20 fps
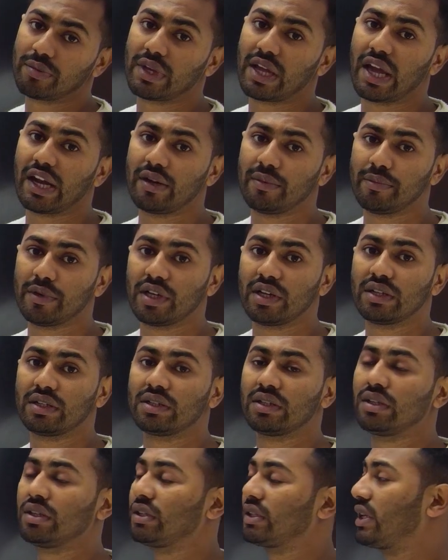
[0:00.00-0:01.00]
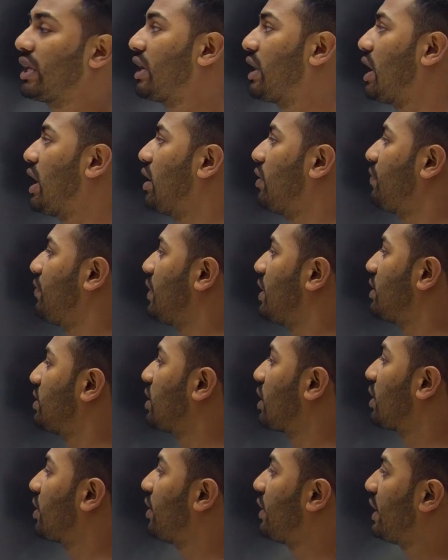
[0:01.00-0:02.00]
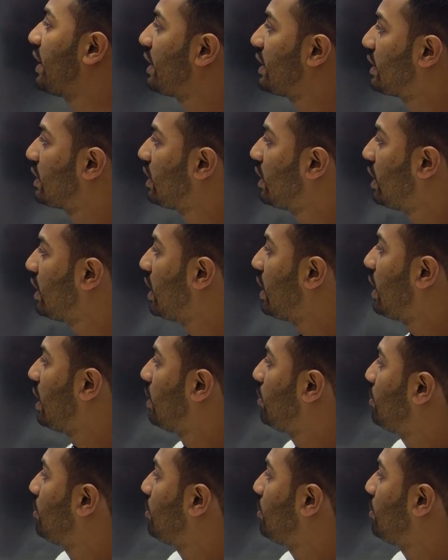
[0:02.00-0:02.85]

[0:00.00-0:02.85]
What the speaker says: Caedmon, King Alfred the Great, and